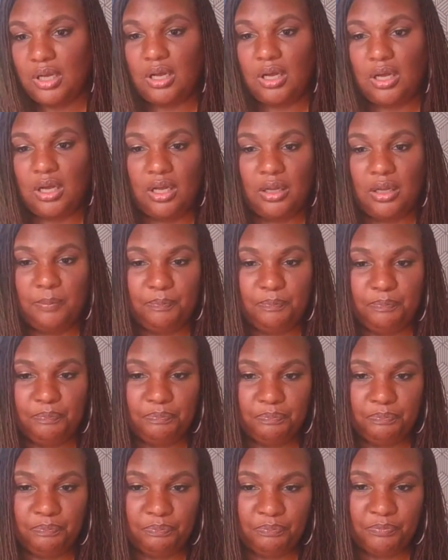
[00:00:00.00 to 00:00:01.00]
Um,
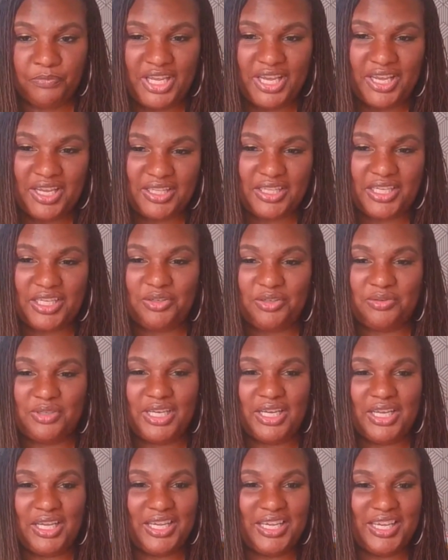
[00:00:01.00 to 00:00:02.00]
Thank you,
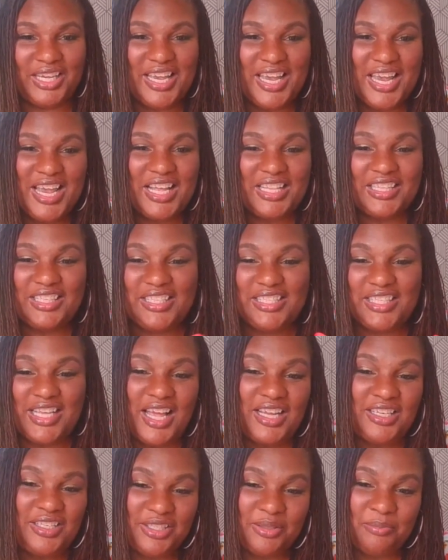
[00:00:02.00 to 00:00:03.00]
Diane. Listen,
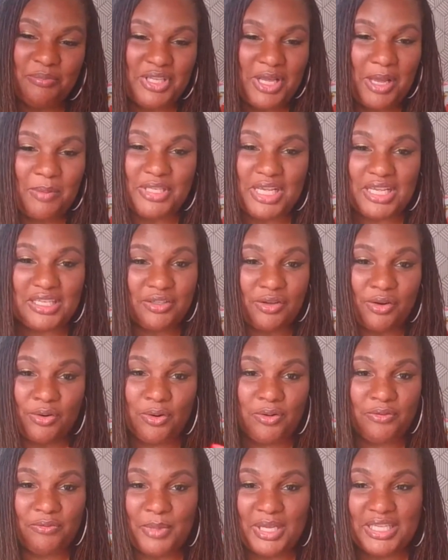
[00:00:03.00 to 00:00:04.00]
I start
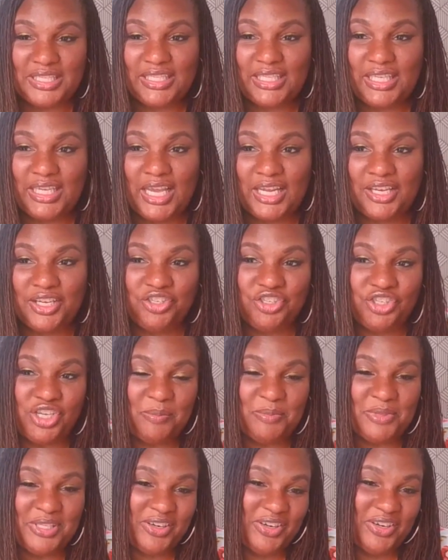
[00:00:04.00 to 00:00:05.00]
off messy, and the
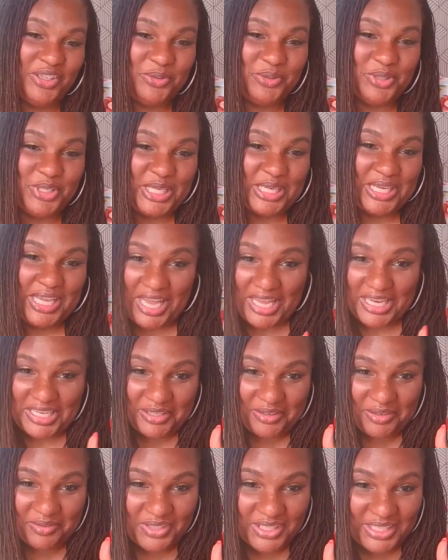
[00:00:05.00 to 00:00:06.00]
gems are usually in the end
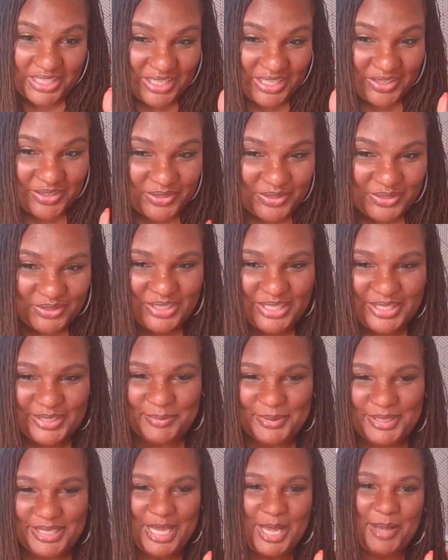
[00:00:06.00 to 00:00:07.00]
of the video
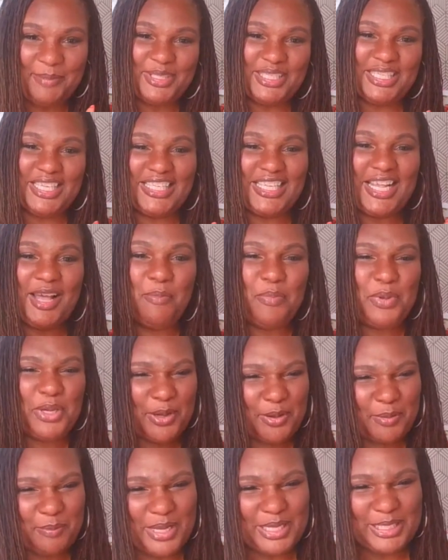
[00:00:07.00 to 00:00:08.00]
sometimes, because I'll pick
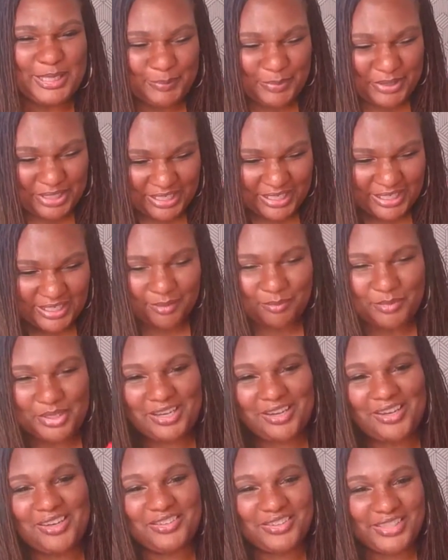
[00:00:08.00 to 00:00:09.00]
up my speed and I'm like,
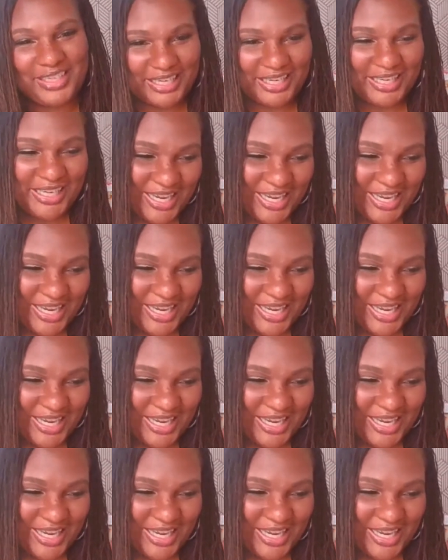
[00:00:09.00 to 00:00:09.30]
all right.